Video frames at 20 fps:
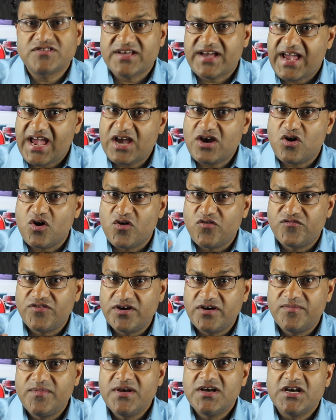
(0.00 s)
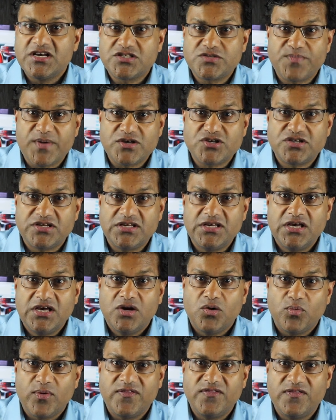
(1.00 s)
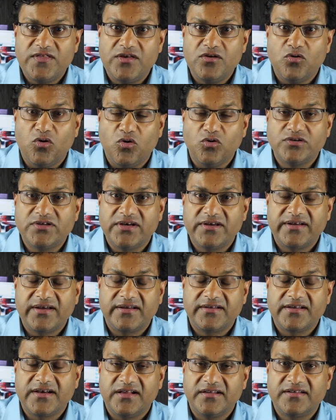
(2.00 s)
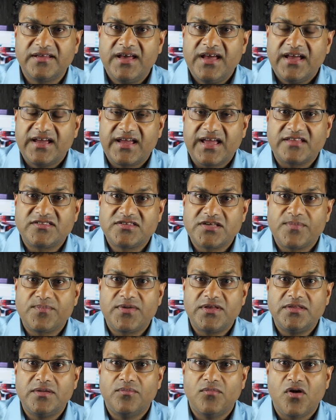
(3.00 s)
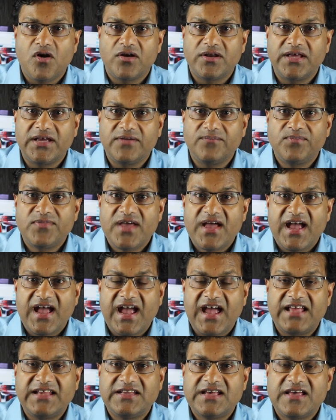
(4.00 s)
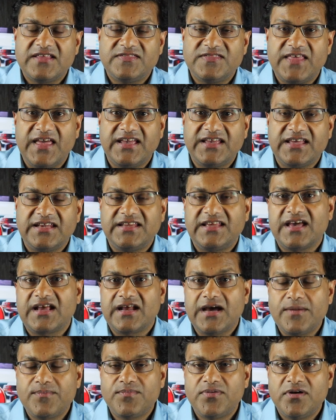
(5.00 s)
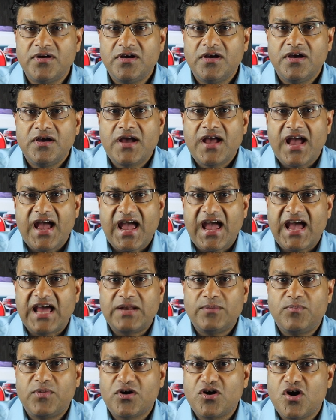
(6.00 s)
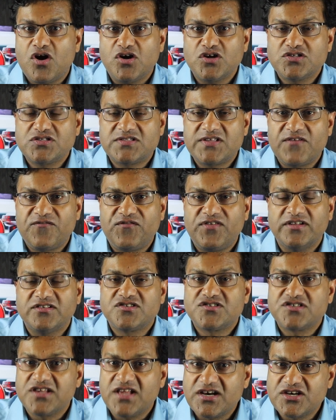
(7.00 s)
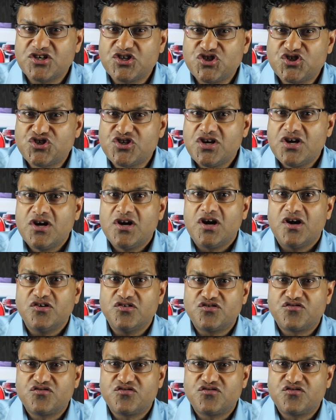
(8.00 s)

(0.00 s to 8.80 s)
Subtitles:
a hangover, especially when the older adult gets up in the morning and they can get up. And because they feel sluggish or